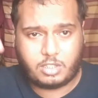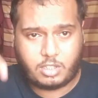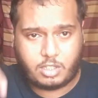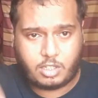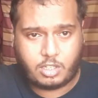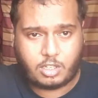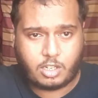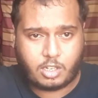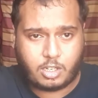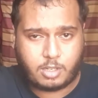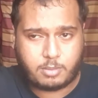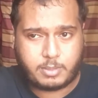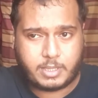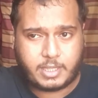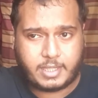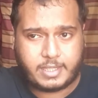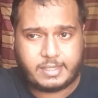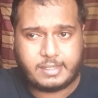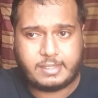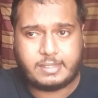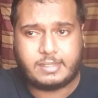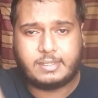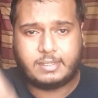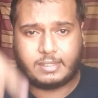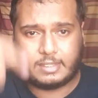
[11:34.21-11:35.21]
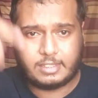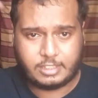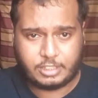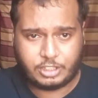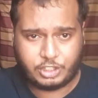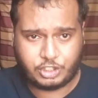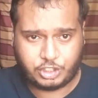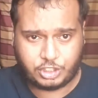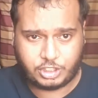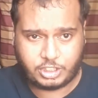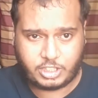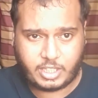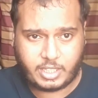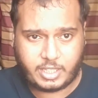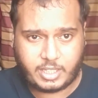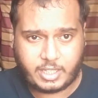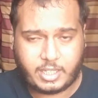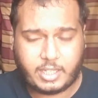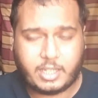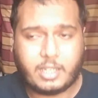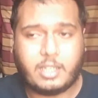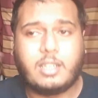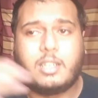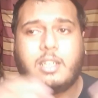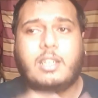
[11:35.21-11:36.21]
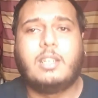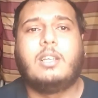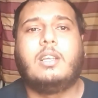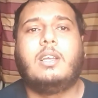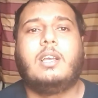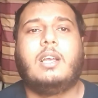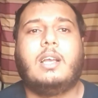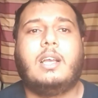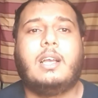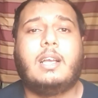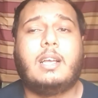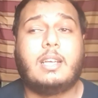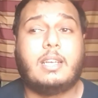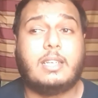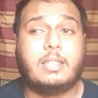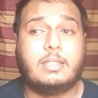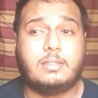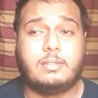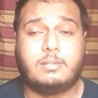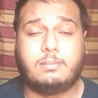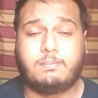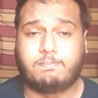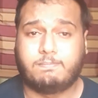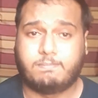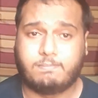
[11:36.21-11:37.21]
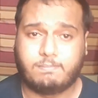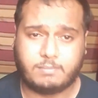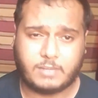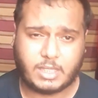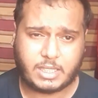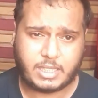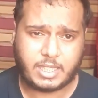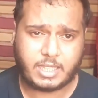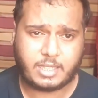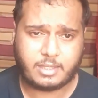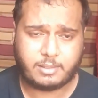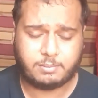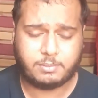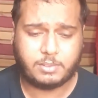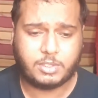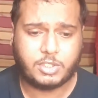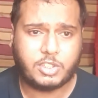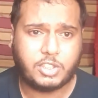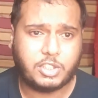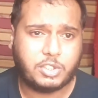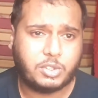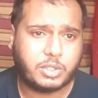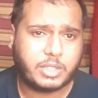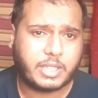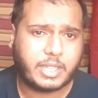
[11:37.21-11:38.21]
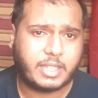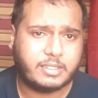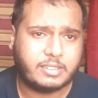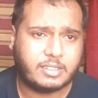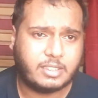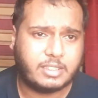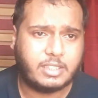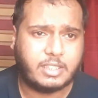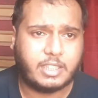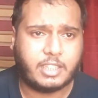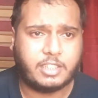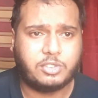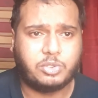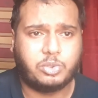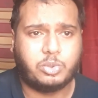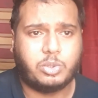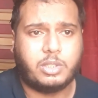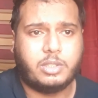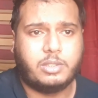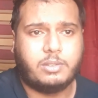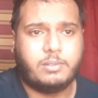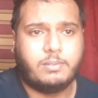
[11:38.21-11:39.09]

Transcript: comment, share, and yeah, see you guys in the next one.